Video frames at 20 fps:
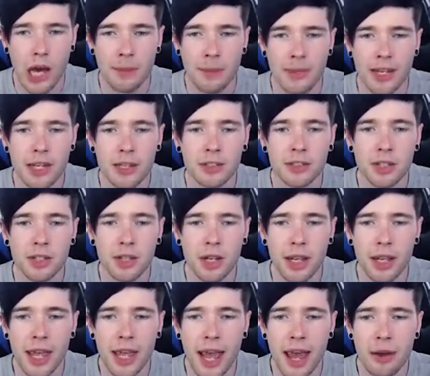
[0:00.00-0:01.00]
I'm an innocent
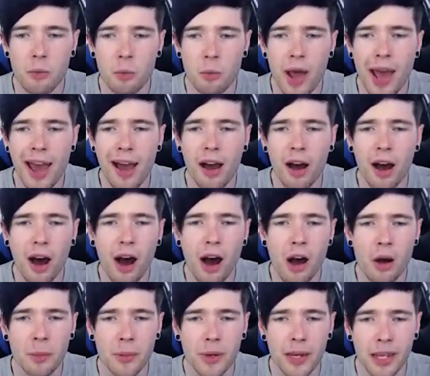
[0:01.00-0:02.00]
again. Where
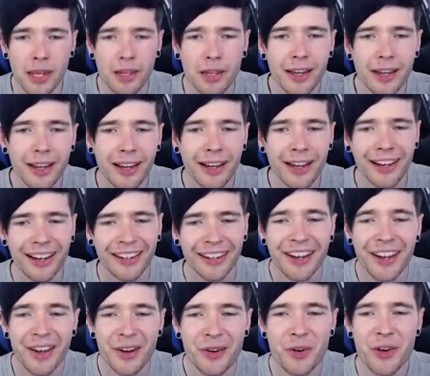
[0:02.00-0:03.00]
are we?
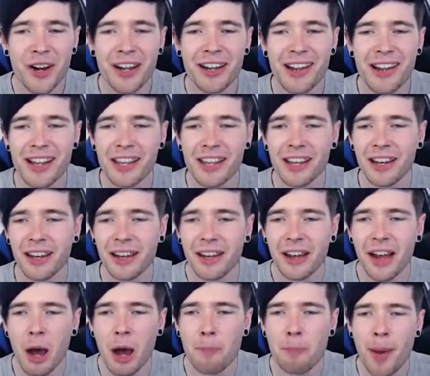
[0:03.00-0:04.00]
We're in like a
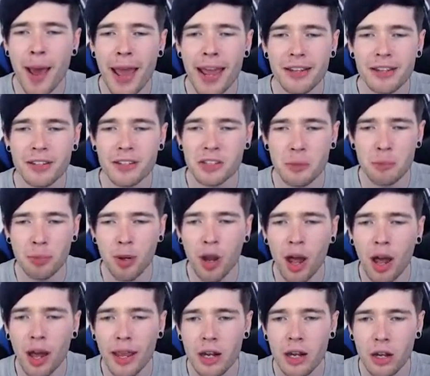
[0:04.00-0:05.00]
paint
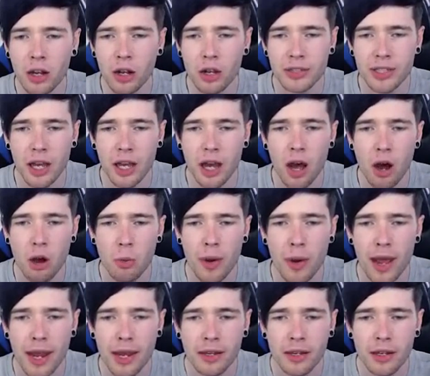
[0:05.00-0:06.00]
supply closet. Oh,
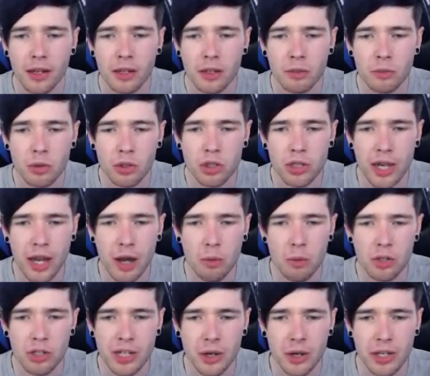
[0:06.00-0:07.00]
wait. Watch out,
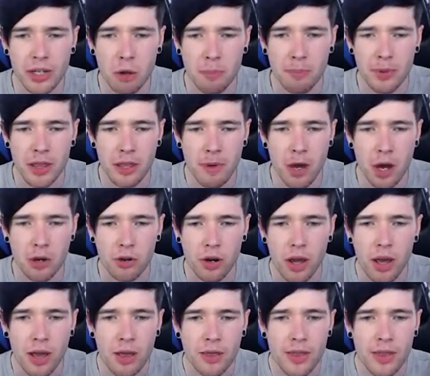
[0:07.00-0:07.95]
watch out. He could be the murderer.